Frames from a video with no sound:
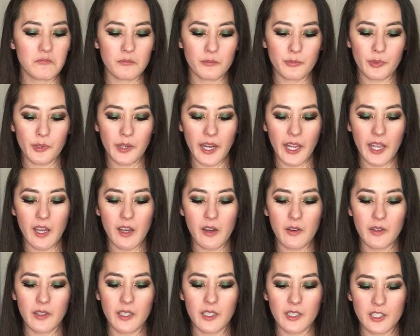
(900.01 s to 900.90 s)

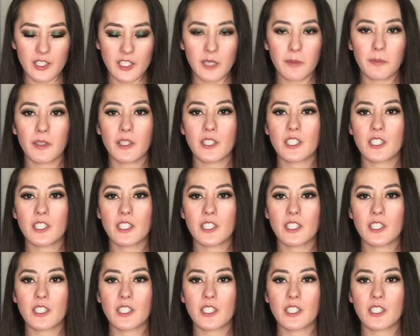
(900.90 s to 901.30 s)
brown shimmer